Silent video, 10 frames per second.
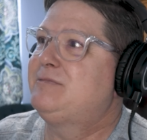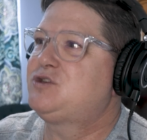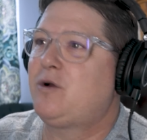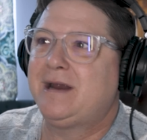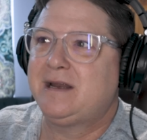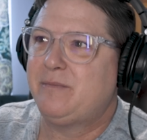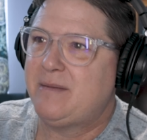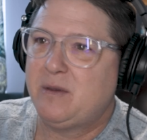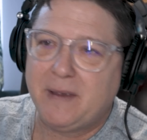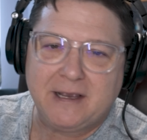trying to
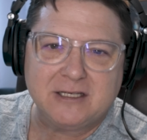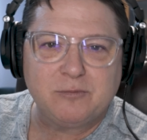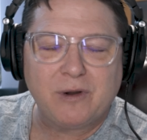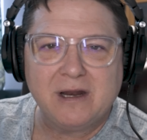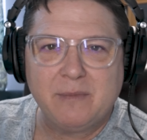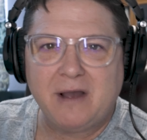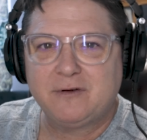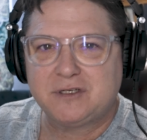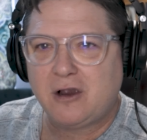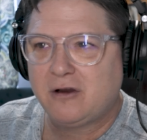maybe pick his brain
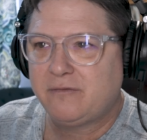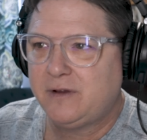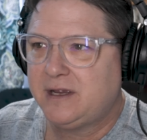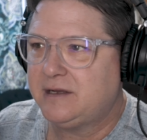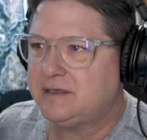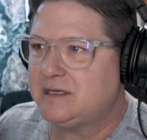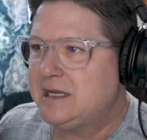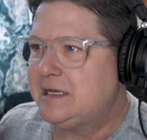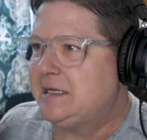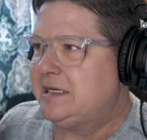about photography and,
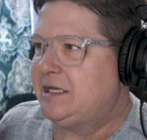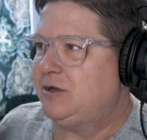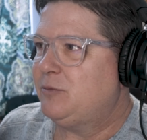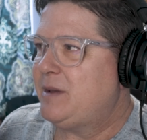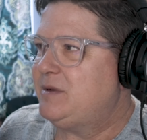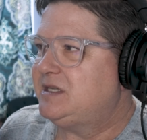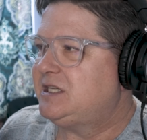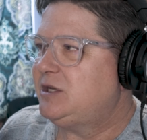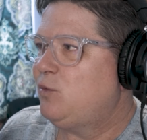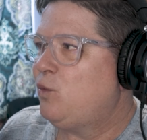you know, maybe
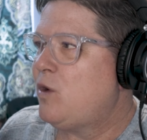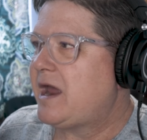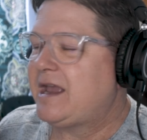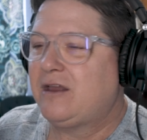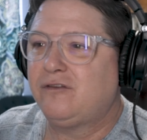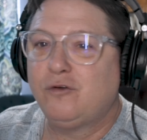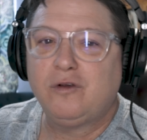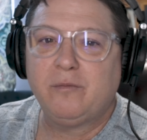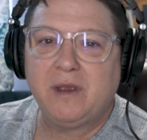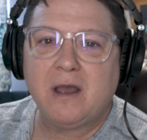see what I can
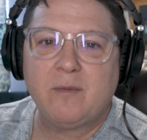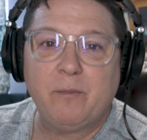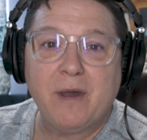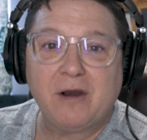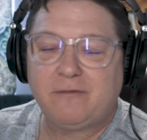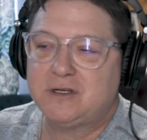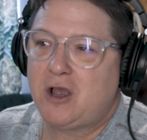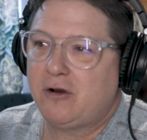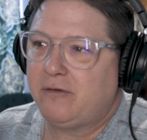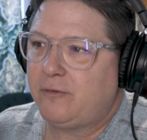do to become a better
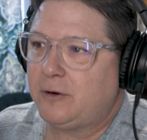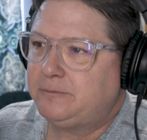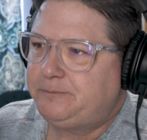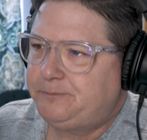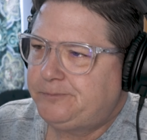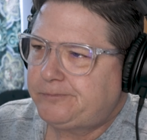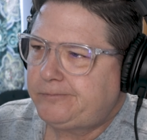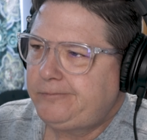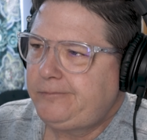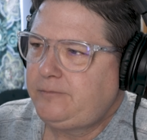photographer.
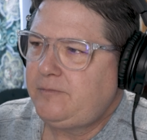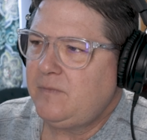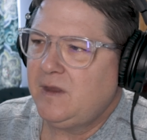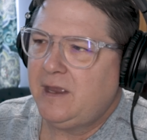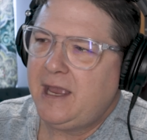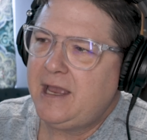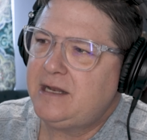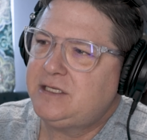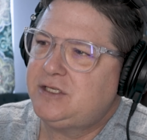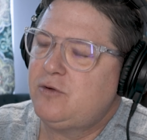
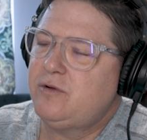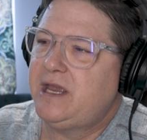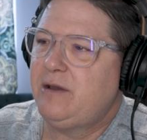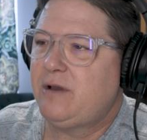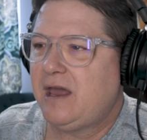And so he